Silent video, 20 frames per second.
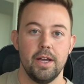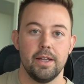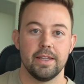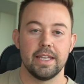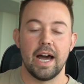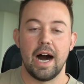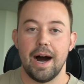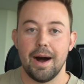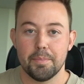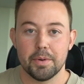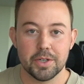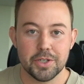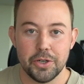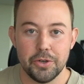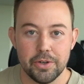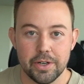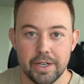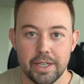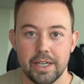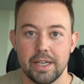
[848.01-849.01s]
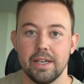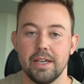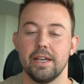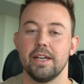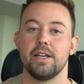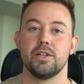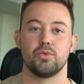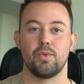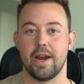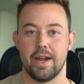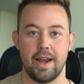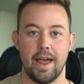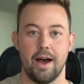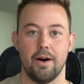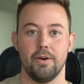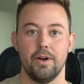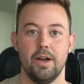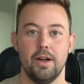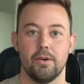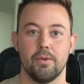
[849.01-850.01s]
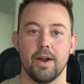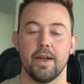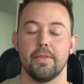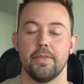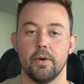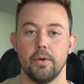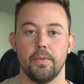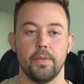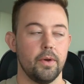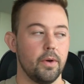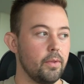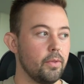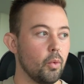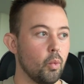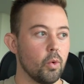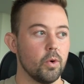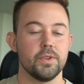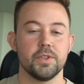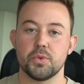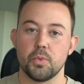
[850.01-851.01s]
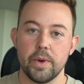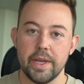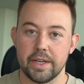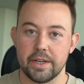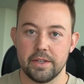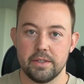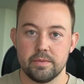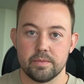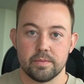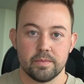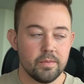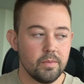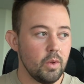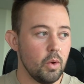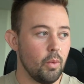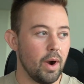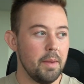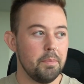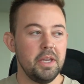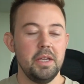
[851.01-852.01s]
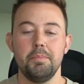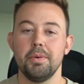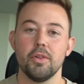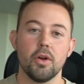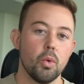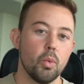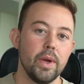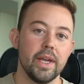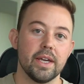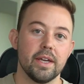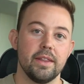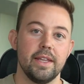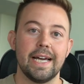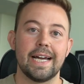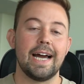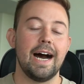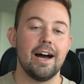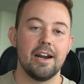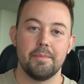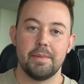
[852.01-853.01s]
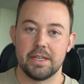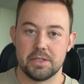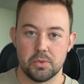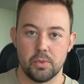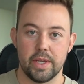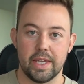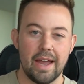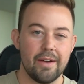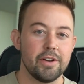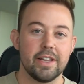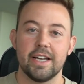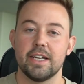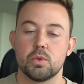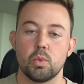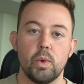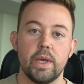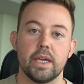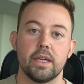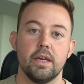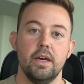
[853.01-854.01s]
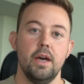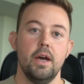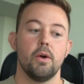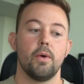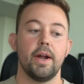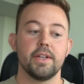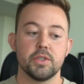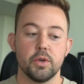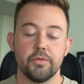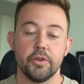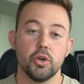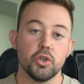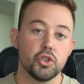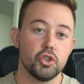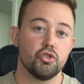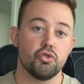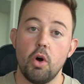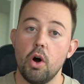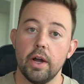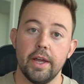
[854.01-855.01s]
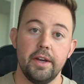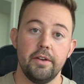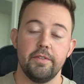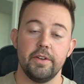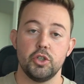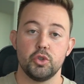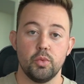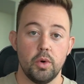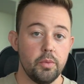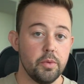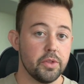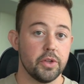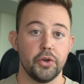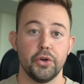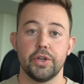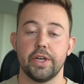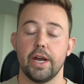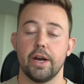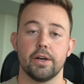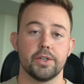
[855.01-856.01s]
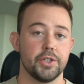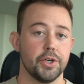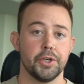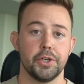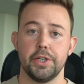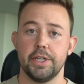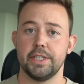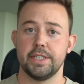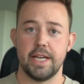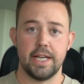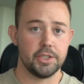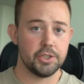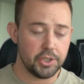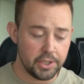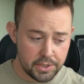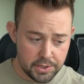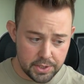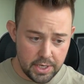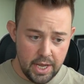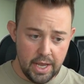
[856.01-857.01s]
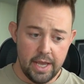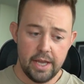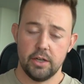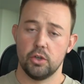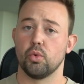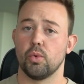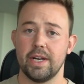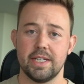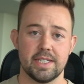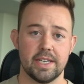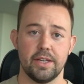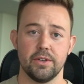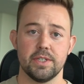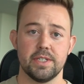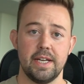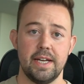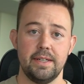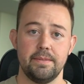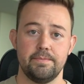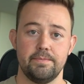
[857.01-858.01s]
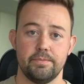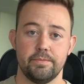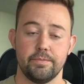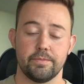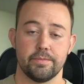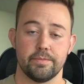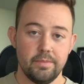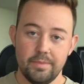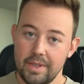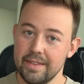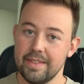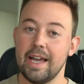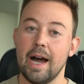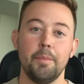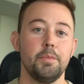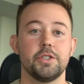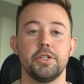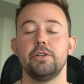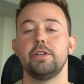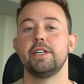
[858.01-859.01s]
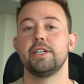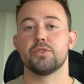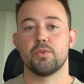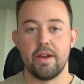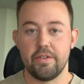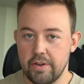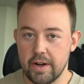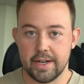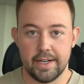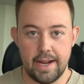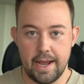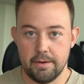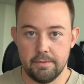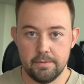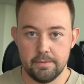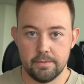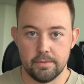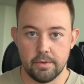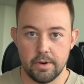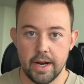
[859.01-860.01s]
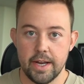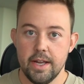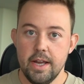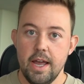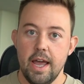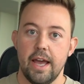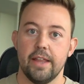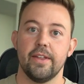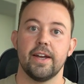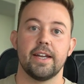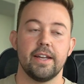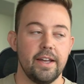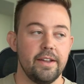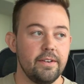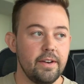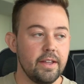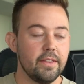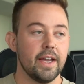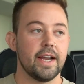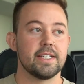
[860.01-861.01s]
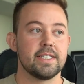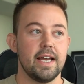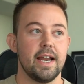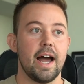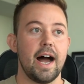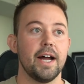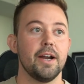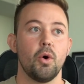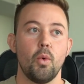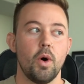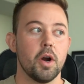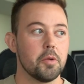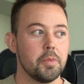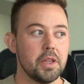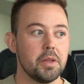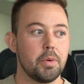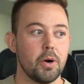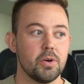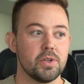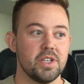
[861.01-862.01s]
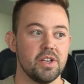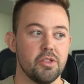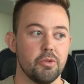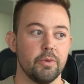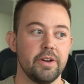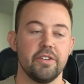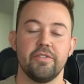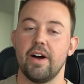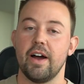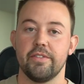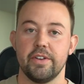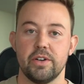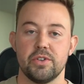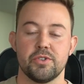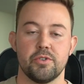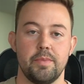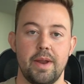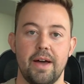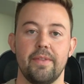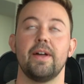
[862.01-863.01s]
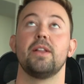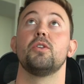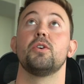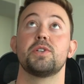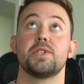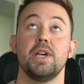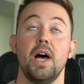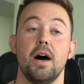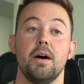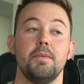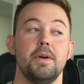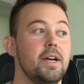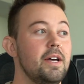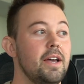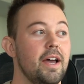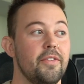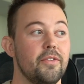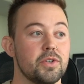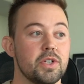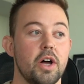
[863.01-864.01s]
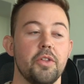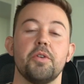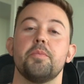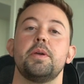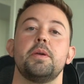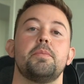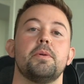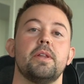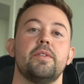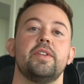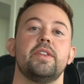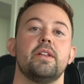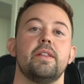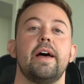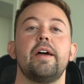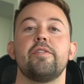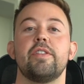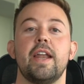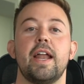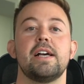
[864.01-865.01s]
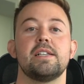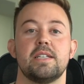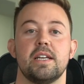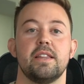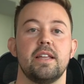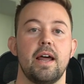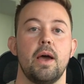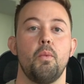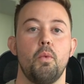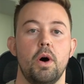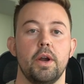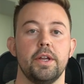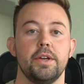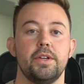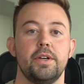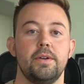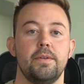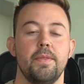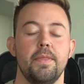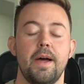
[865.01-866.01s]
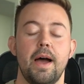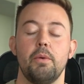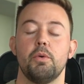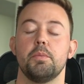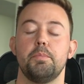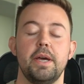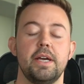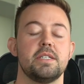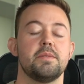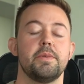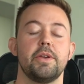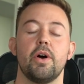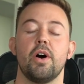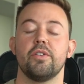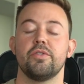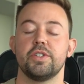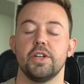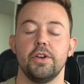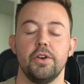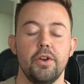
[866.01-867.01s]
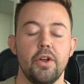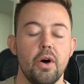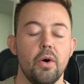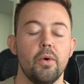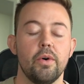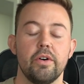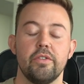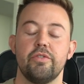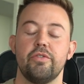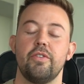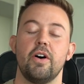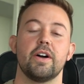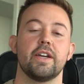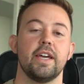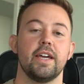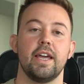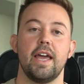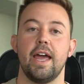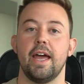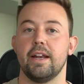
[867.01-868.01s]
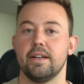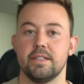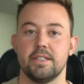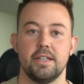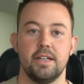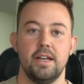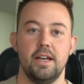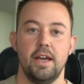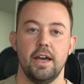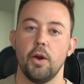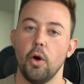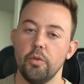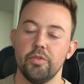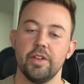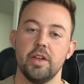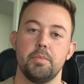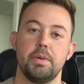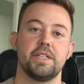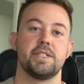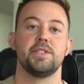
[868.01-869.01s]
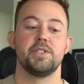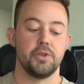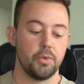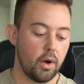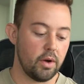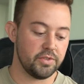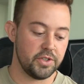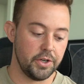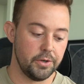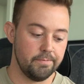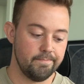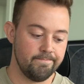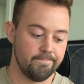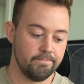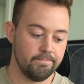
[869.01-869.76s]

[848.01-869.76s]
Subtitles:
The opportunity is right now, right? The world is weak. Right? People are weak. The economy is weak. Everything is weak, right? So if you're a strong individual with good character, good intentions, and great skill set, the opportunity is right fucking now, right? And like I said, I don't want to be the person 3 to 5 years from now that looks up and there's other people living the life that I said that I wanted. That would piss me off to no fucking end. And hopefully it pisses you off too.